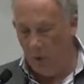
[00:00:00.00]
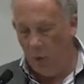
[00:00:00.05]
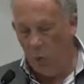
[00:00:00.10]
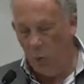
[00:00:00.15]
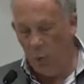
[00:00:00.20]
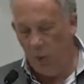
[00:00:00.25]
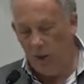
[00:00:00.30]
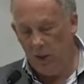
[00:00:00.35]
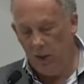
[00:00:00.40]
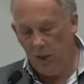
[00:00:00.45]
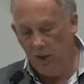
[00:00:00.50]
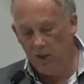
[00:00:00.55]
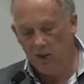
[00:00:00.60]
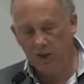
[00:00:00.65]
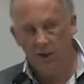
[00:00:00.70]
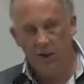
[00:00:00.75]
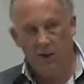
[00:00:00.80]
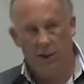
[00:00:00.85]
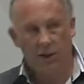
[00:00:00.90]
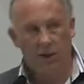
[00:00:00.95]

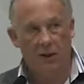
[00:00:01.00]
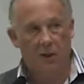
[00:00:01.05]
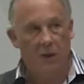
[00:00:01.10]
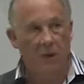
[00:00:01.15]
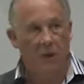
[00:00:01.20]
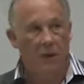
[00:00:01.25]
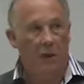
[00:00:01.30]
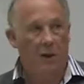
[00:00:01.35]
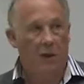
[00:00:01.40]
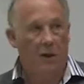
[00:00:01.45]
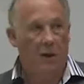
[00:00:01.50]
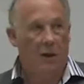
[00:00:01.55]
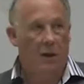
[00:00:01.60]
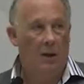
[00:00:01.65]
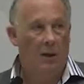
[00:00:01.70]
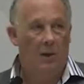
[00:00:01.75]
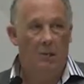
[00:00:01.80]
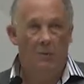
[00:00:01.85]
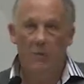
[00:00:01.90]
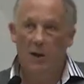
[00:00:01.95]
realistically,
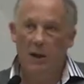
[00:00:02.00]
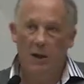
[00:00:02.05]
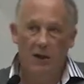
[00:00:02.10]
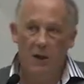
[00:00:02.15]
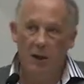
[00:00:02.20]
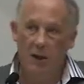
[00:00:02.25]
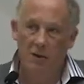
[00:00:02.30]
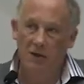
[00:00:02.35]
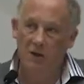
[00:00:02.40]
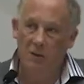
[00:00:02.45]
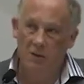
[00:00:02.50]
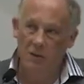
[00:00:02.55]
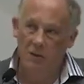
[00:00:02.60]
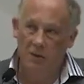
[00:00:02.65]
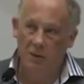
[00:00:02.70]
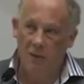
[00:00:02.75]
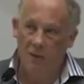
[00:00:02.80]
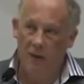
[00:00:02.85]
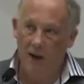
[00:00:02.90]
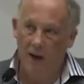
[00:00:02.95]
money is
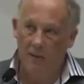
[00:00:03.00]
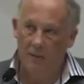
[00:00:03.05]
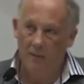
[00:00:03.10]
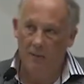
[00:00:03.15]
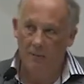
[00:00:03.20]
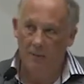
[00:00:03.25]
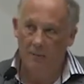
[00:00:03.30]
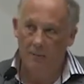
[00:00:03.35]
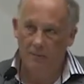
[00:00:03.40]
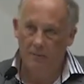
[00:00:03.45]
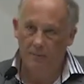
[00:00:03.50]
not a barrier.